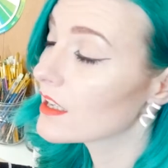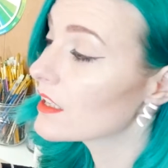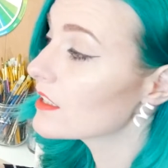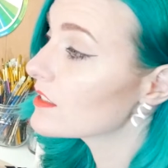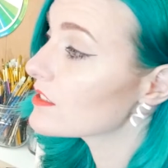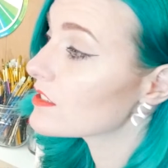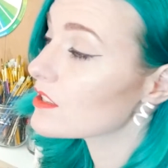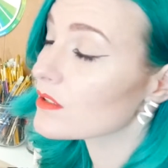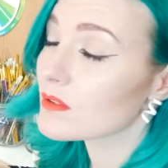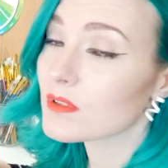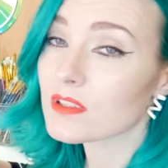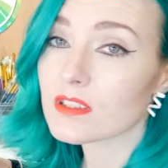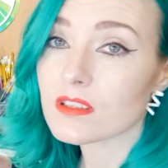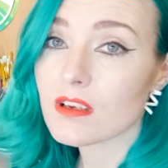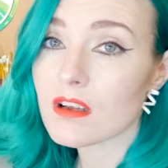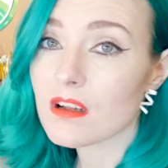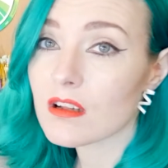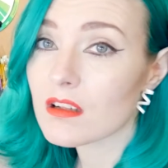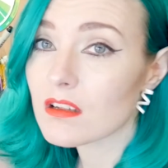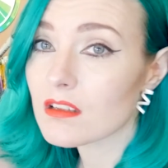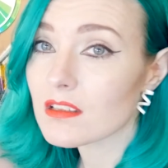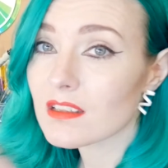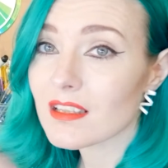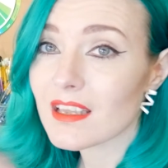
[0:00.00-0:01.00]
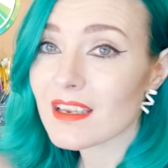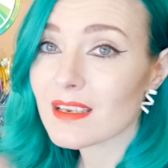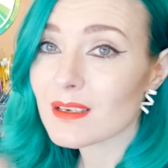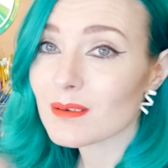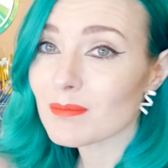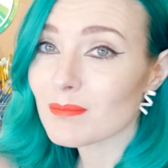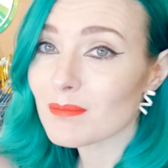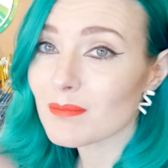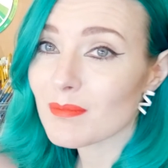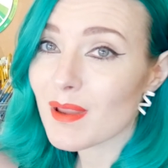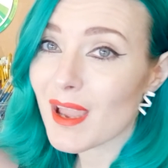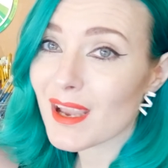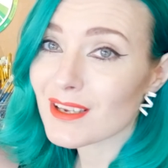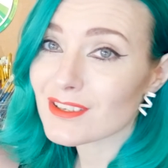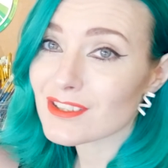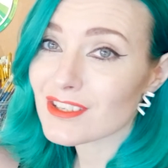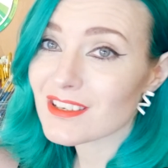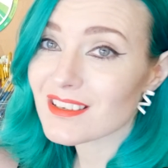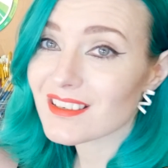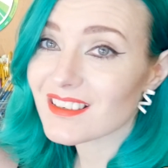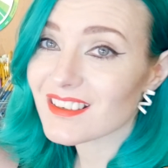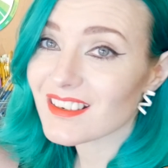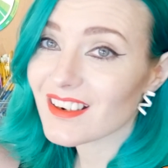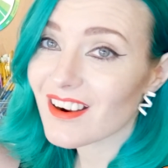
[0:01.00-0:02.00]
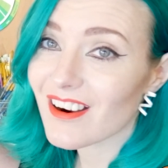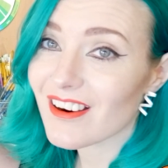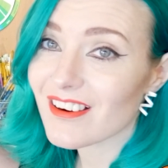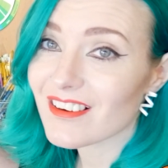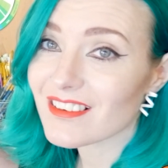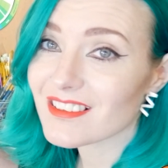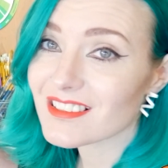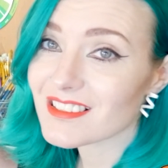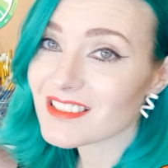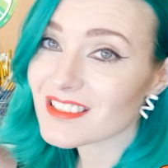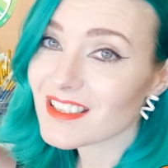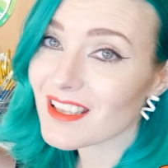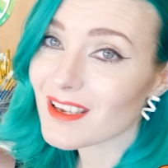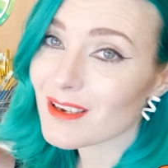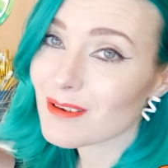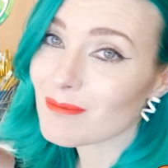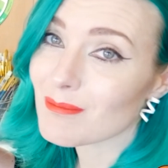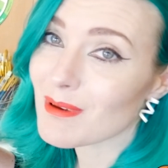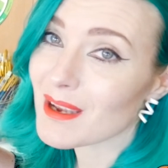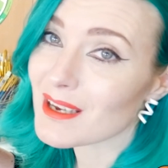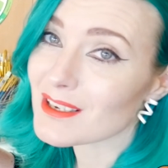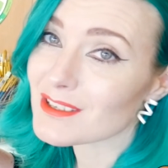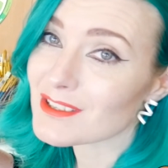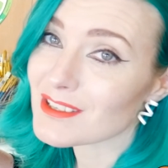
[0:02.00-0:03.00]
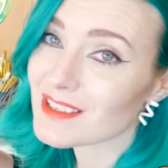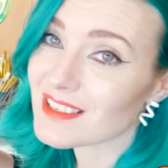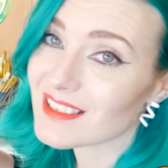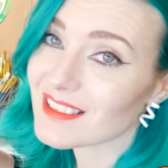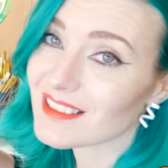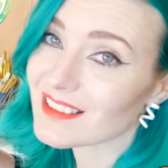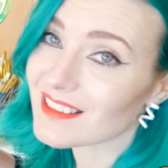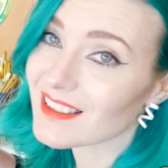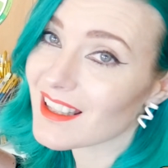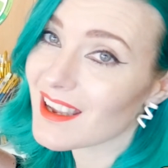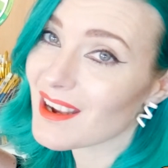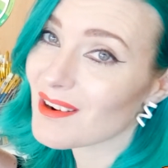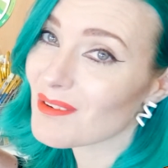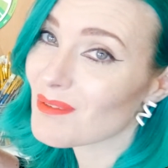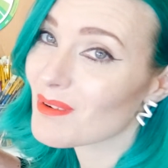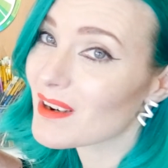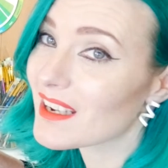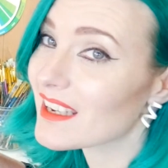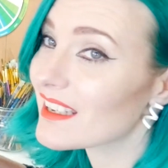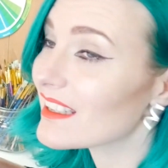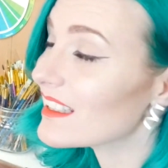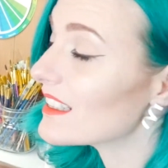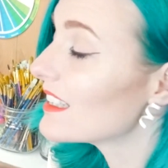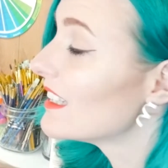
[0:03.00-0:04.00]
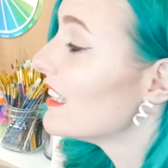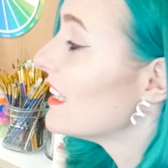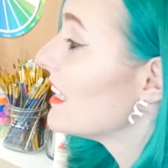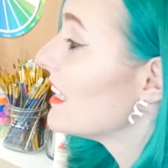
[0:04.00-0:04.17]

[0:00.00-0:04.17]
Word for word: So it's all like magic, art is like magic in that way.